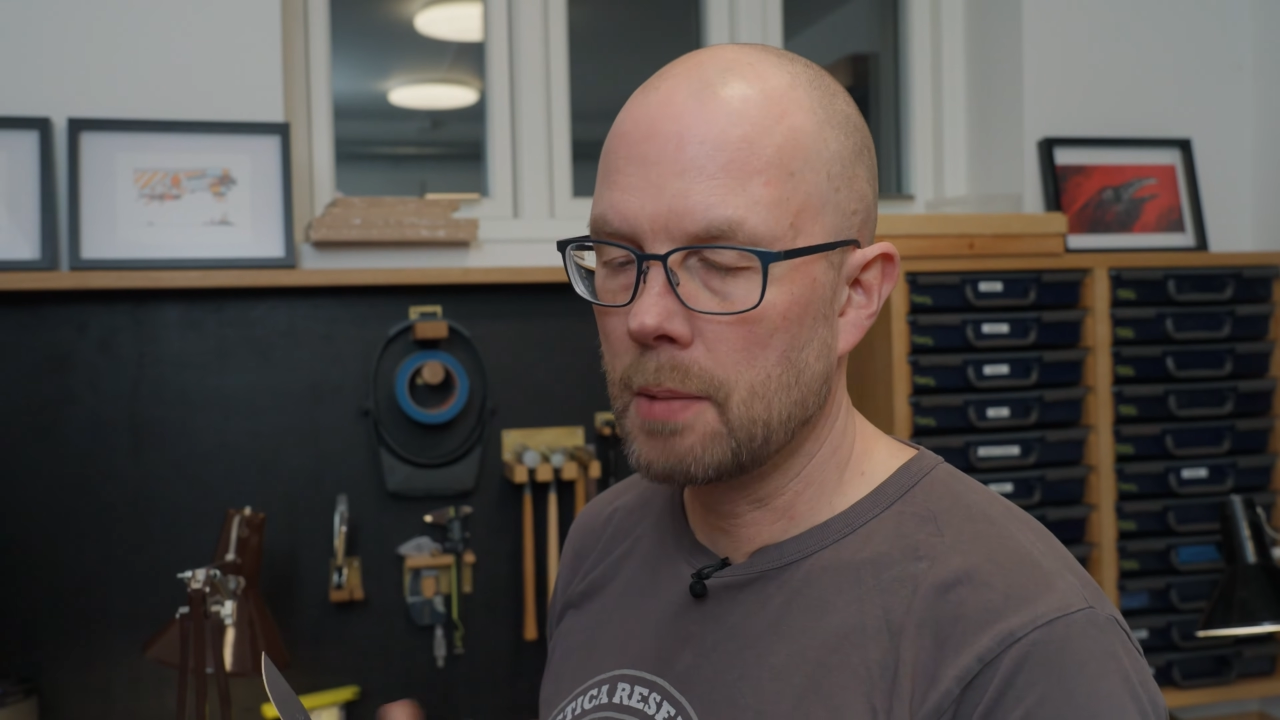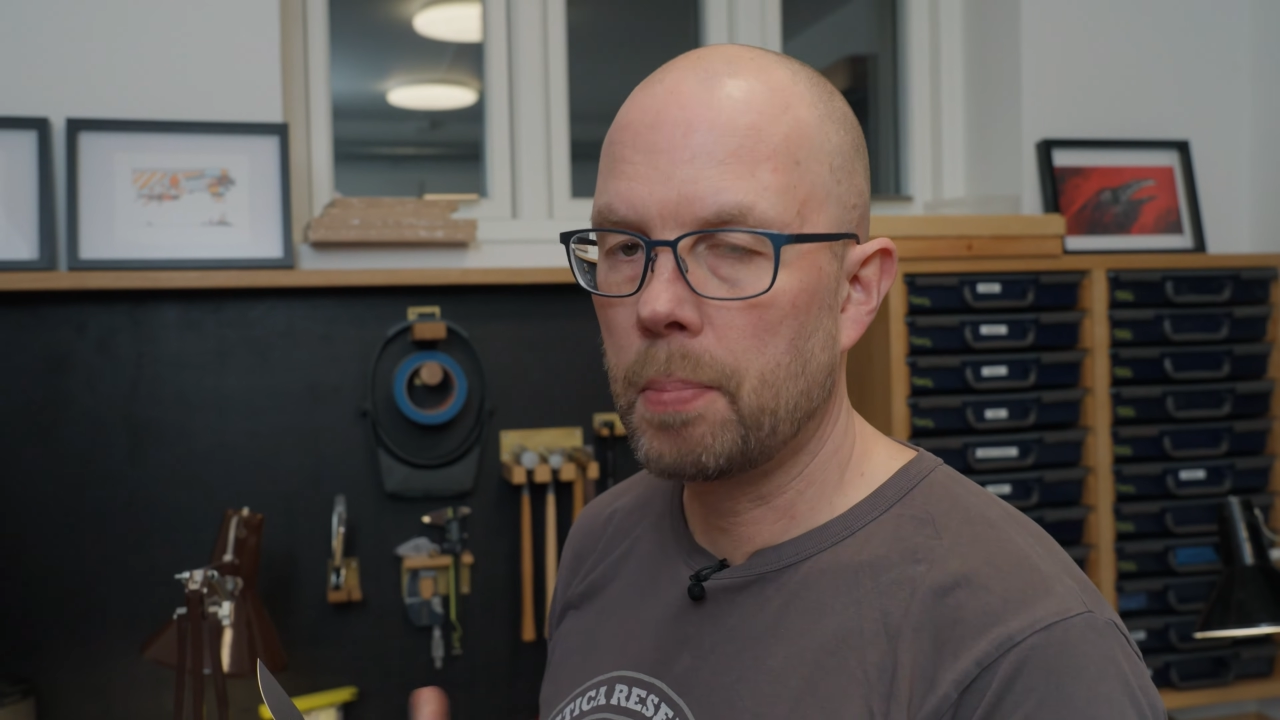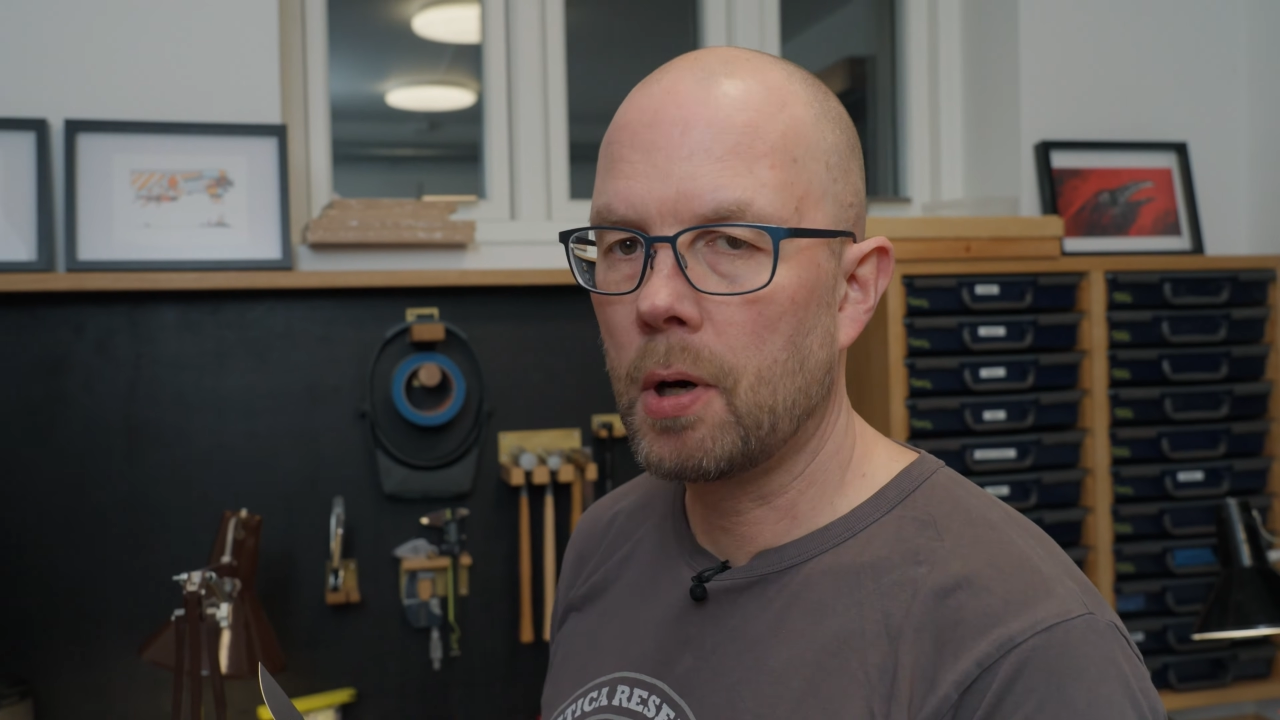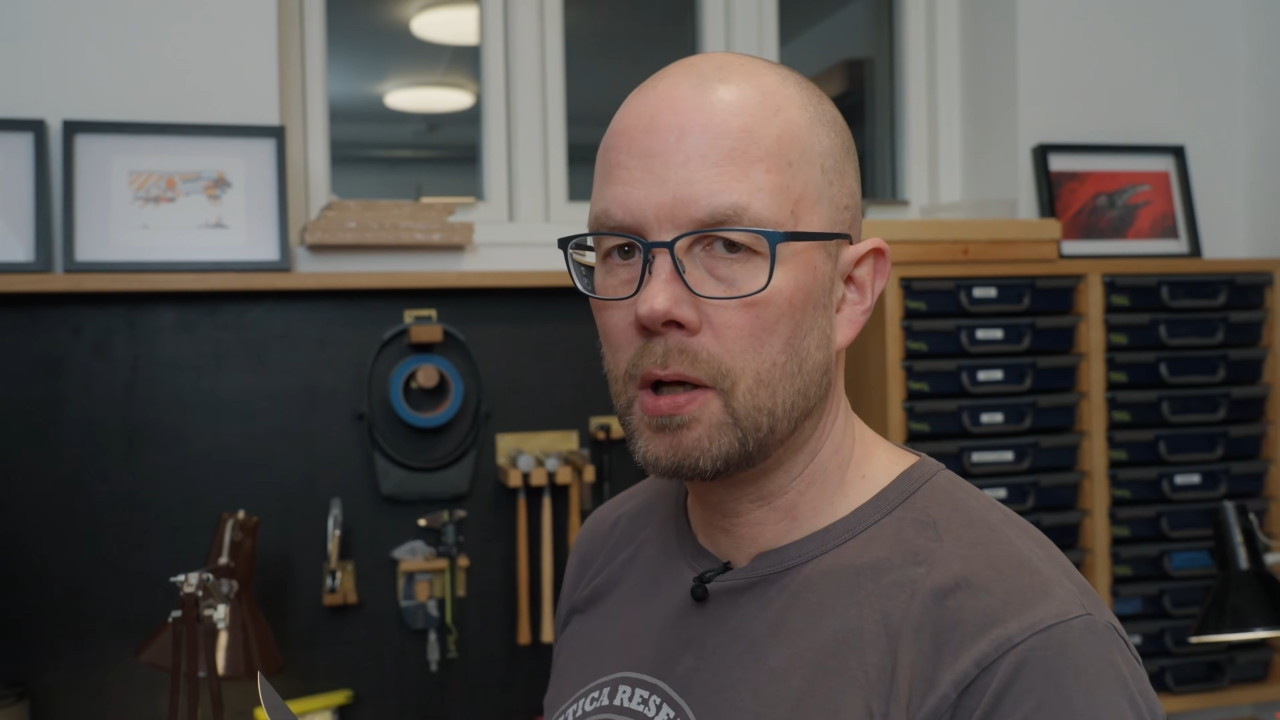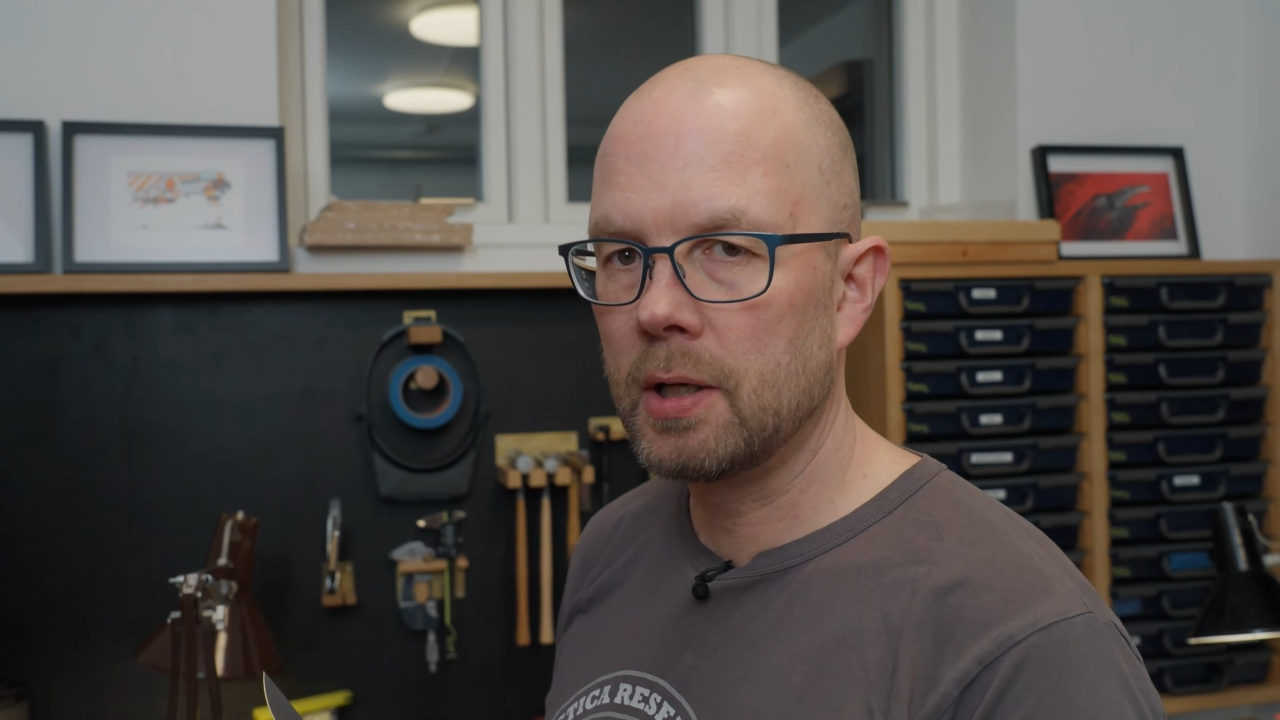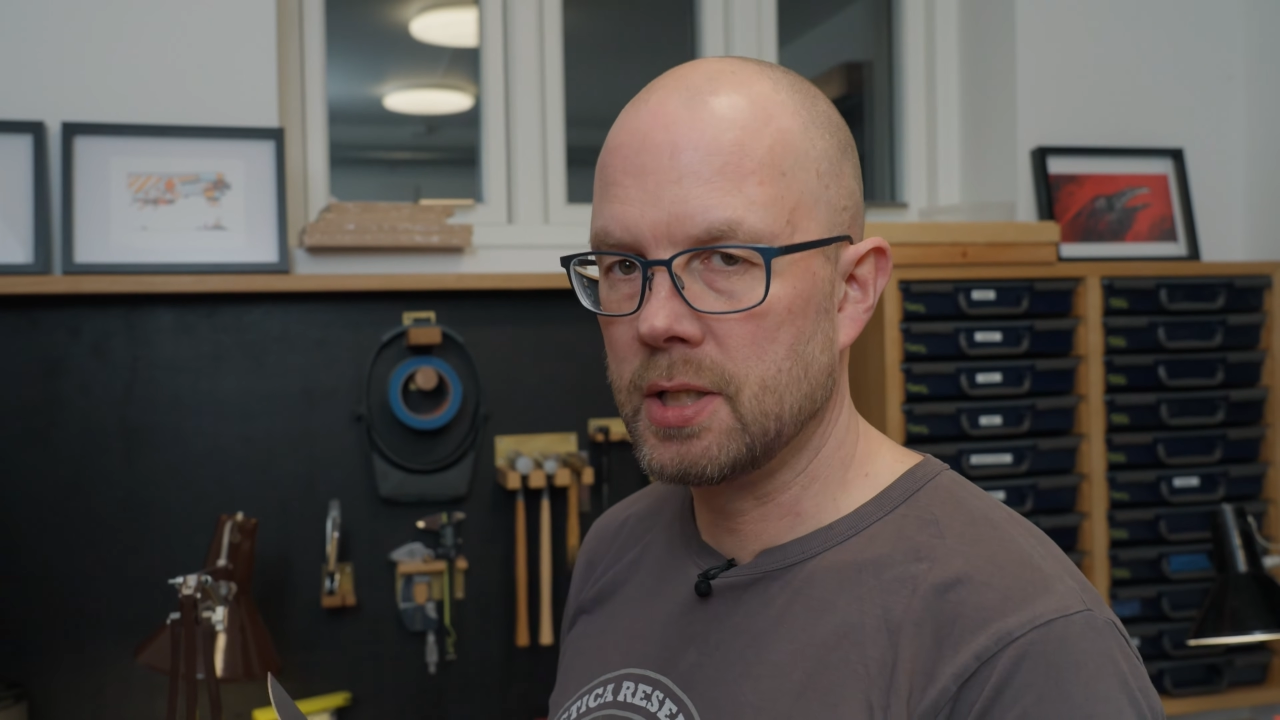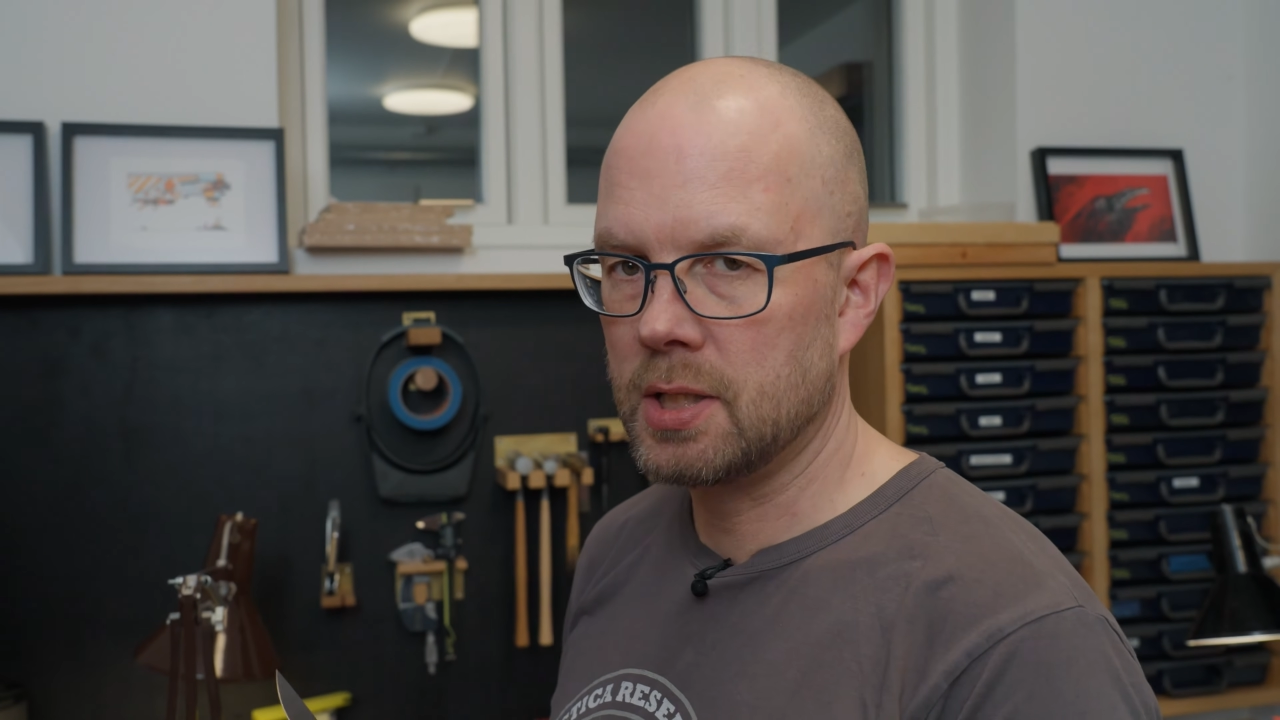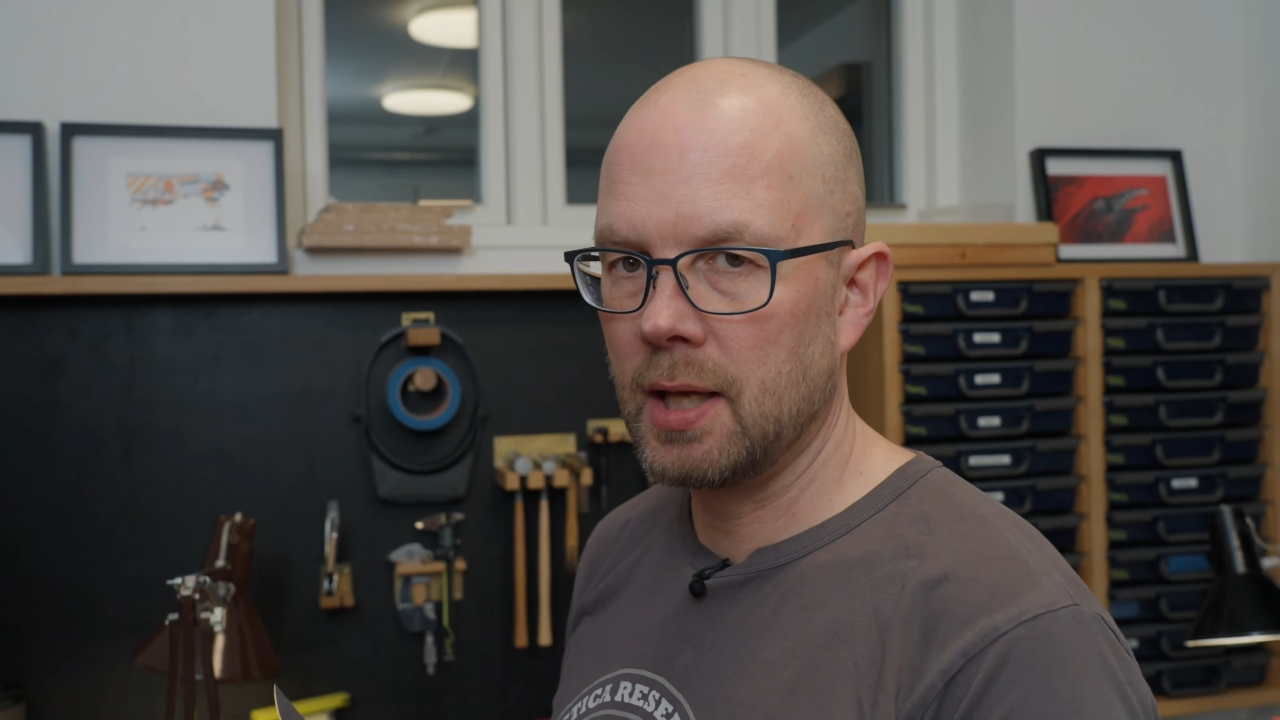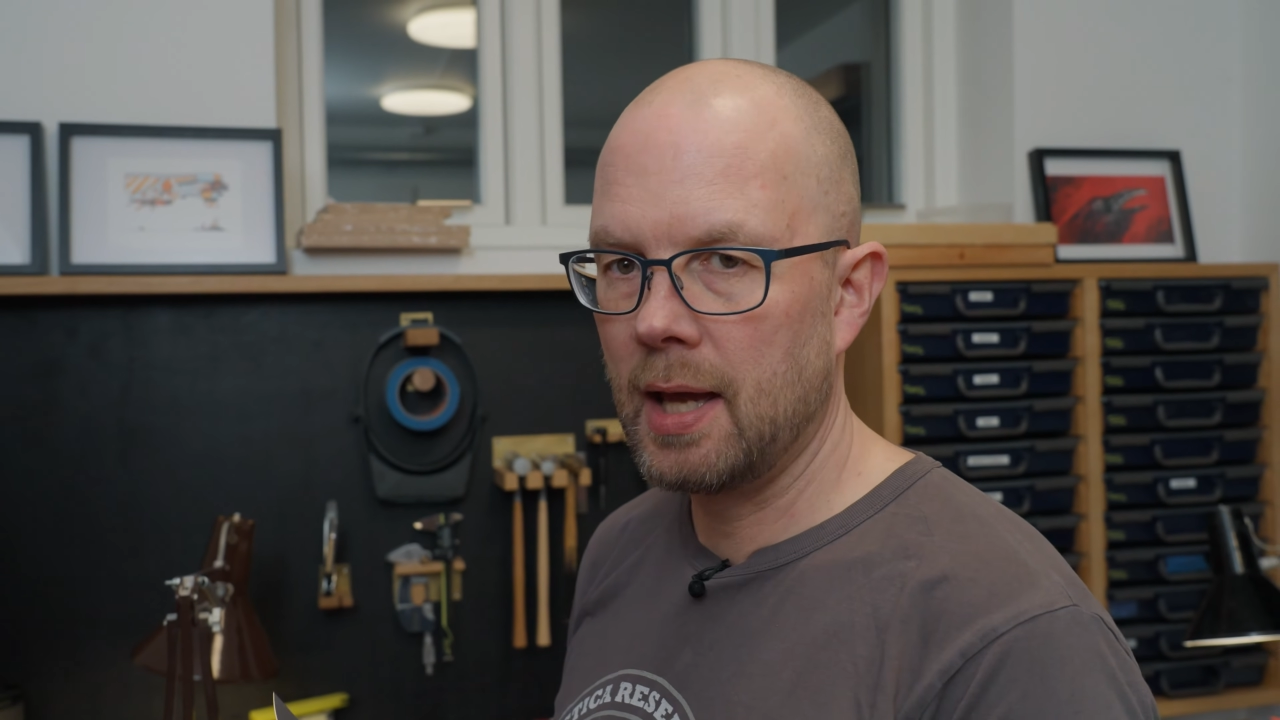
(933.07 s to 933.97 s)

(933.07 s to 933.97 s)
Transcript: a polished